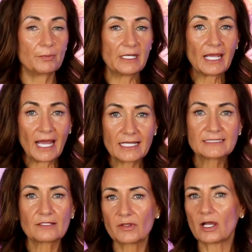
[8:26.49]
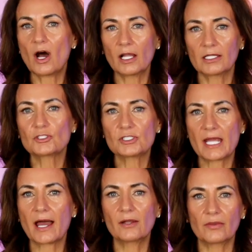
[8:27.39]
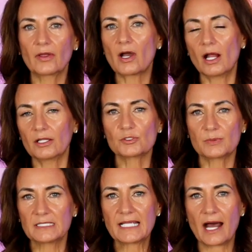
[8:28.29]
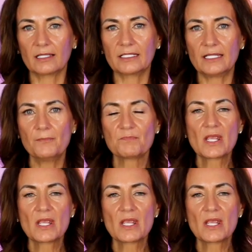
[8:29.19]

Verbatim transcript: because of the college town and the college mentality.